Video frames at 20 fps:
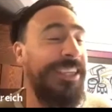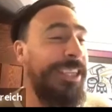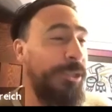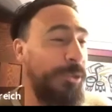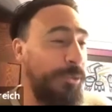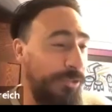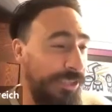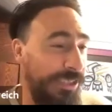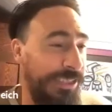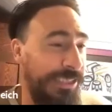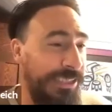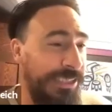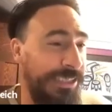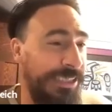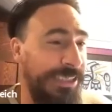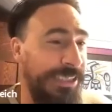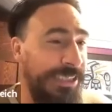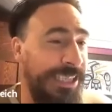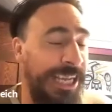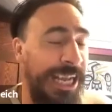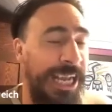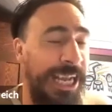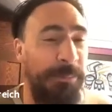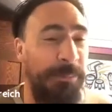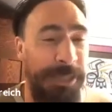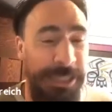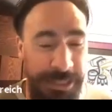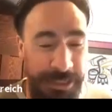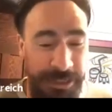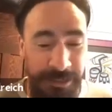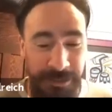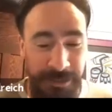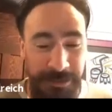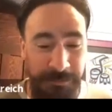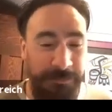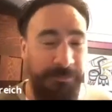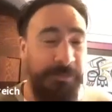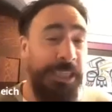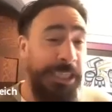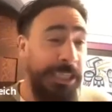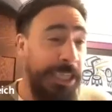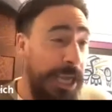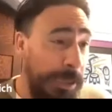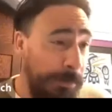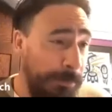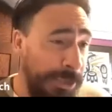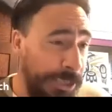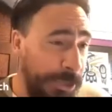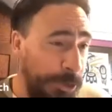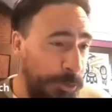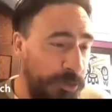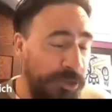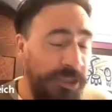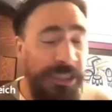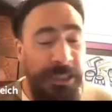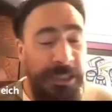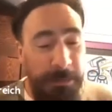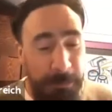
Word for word: cute. I mean, they'll think I'm cute,